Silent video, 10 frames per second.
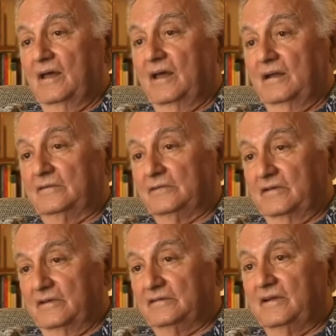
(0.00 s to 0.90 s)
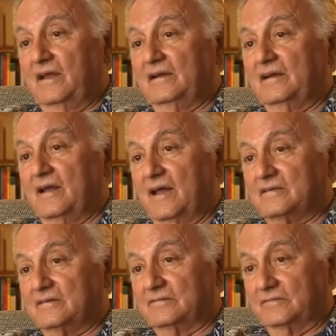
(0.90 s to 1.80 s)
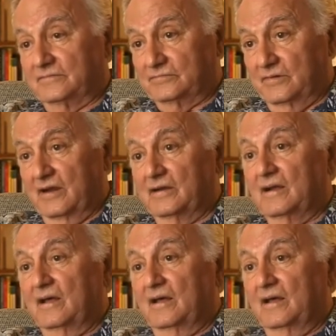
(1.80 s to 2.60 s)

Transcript: And to this date, it has a run